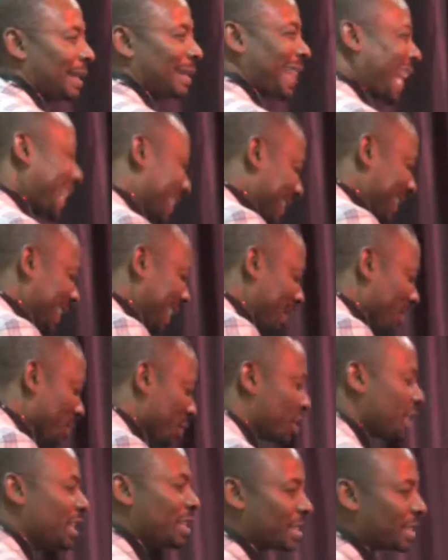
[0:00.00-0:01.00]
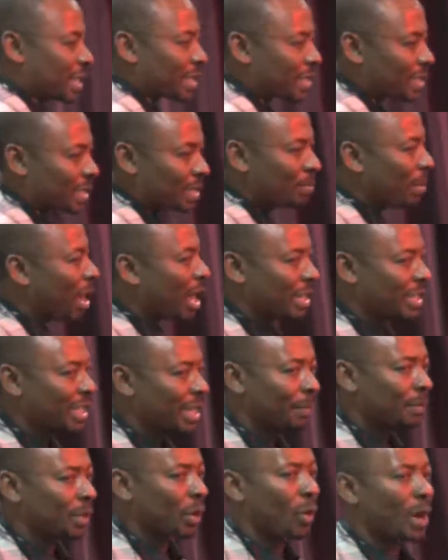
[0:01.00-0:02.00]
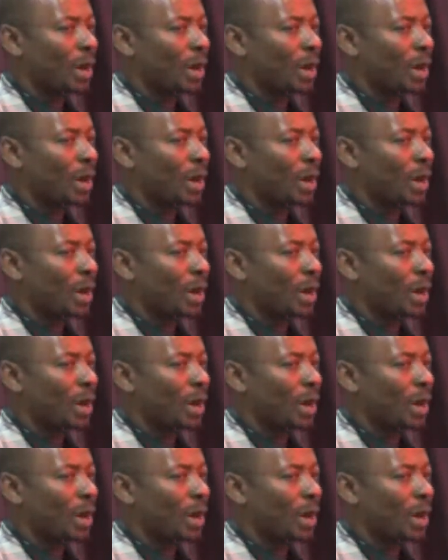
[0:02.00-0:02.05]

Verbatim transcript: That same Jesus in Mark chapter